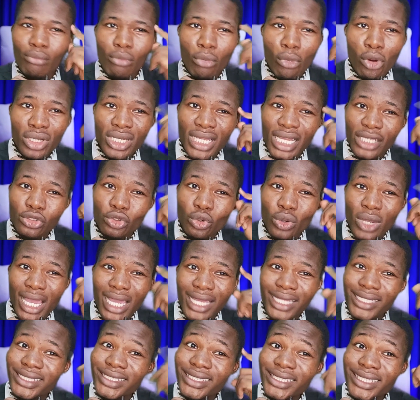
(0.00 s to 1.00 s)
More than you
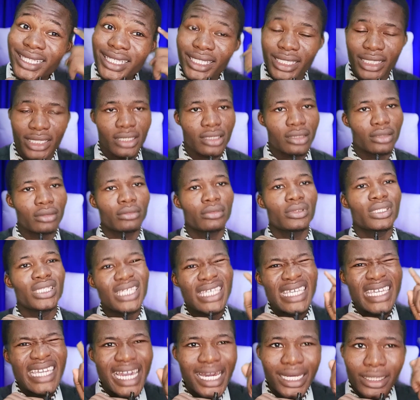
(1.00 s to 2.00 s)
can think,
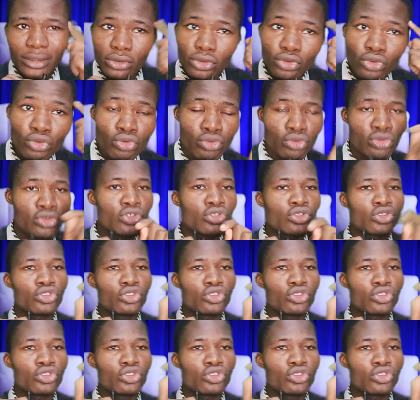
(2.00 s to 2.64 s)
He can do.